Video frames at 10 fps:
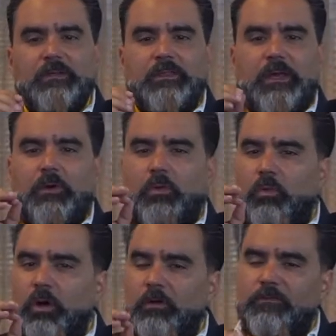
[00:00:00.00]
They were
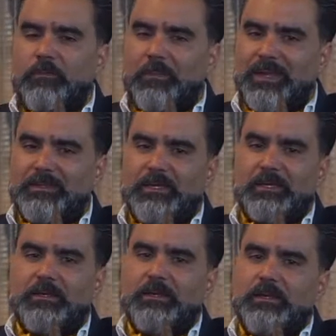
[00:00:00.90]
well fermented.
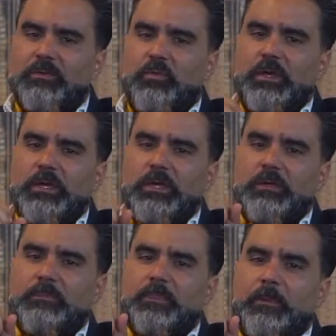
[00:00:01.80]
We